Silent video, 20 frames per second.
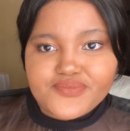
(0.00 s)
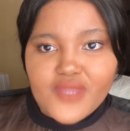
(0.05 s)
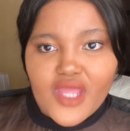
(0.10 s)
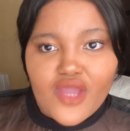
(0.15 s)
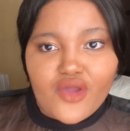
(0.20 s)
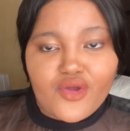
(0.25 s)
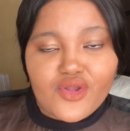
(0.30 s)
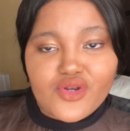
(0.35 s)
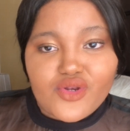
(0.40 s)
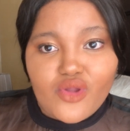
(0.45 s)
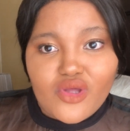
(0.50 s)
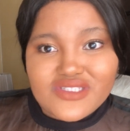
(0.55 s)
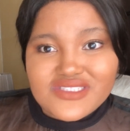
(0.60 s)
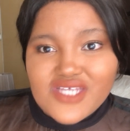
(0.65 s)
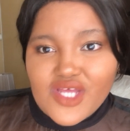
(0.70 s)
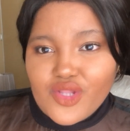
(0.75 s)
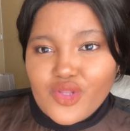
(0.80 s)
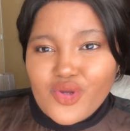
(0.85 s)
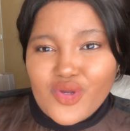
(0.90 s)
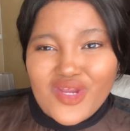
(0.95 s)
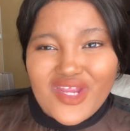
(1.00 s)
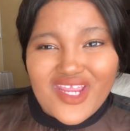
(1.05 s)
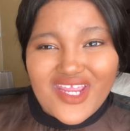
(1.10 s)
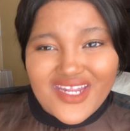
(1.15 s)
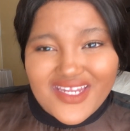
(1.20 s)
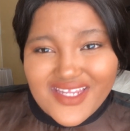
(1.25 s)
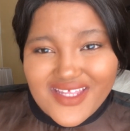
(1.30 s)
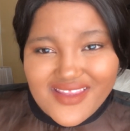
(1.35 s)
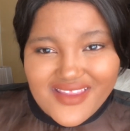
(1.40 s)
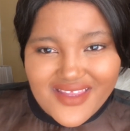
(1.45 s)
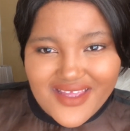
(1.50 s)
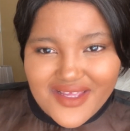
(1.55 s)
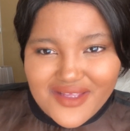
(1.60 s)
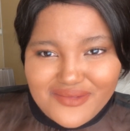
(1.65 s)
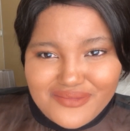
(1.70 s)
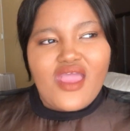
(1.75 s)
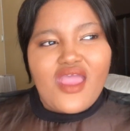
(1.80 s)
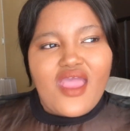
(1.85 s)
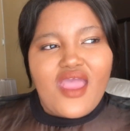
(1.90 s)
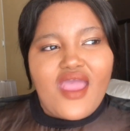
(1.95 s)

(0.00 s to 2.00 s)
I could not tell her anything.